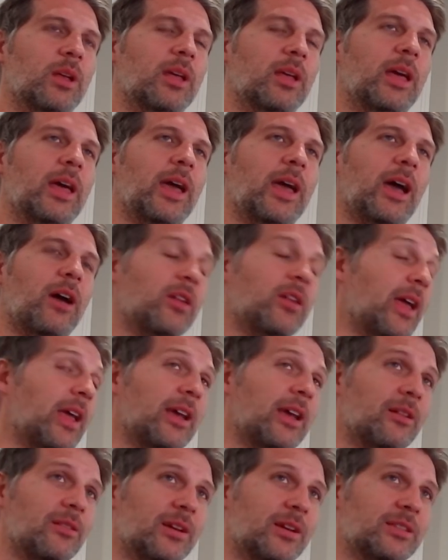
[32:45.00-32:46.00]
how to
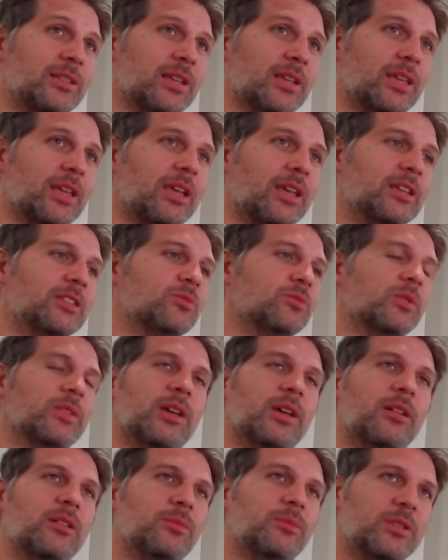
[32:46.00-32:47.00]
analyze a case, what the
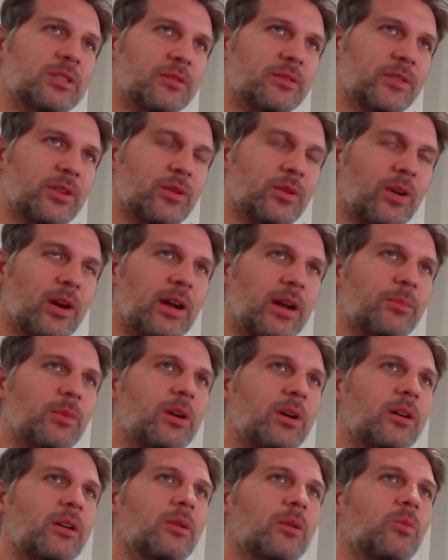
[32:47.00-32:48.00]
elements of the crime
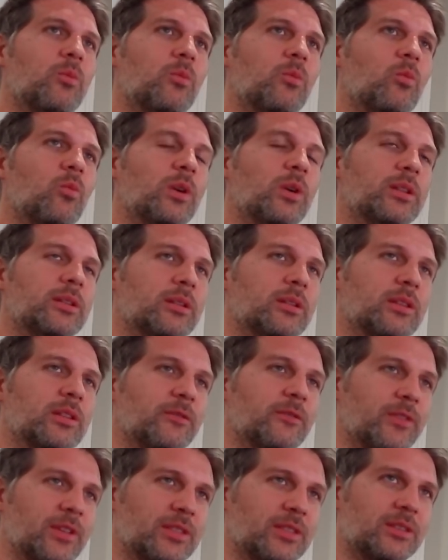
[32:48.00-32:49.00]
are, what
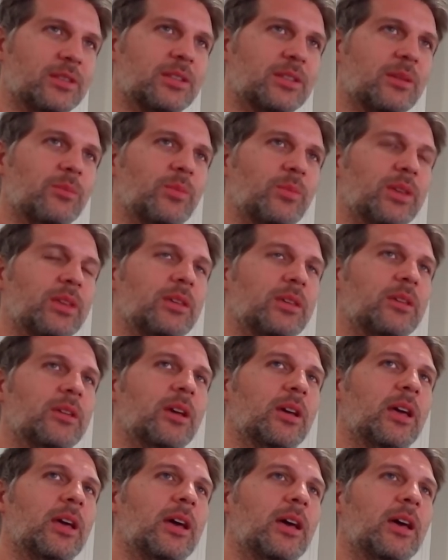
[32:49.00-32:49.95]
defenses can be,